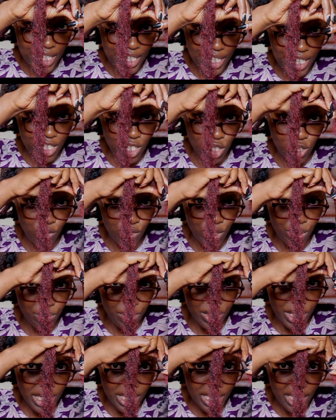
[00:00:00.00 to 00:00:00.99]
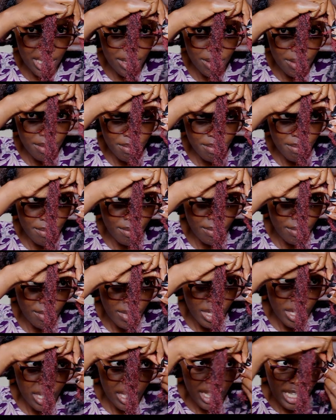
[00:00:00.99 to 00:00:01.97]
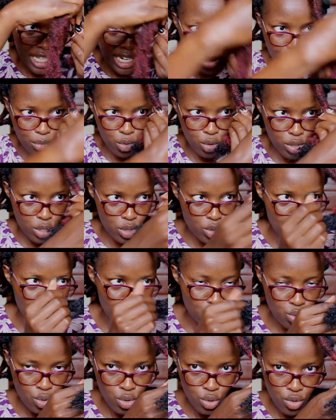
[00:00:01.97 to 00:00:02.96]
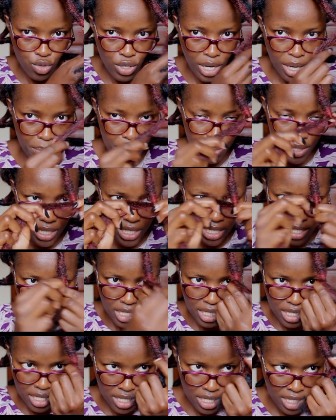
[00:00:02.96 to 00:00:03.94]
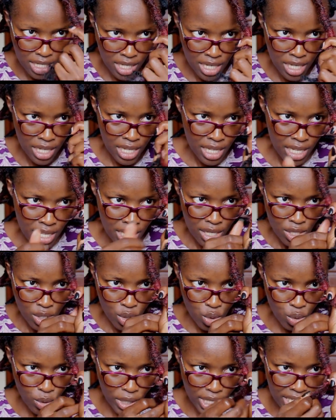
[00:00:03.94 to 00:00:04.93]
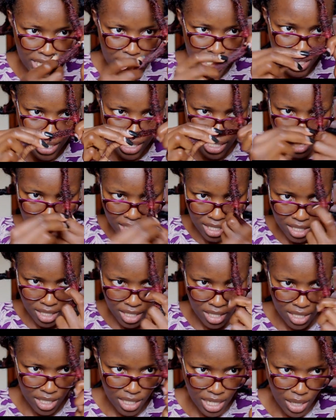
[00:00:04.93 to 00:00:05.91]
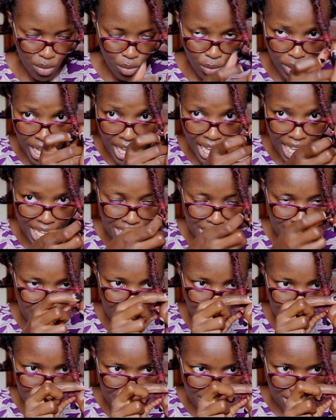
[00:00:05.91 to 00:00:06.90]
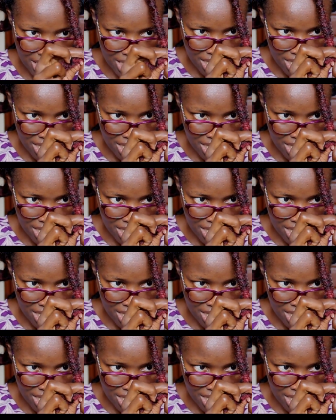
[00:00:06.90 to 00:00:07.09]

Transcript: the rest of the braid. Then I'm going to wrap it twice where I start,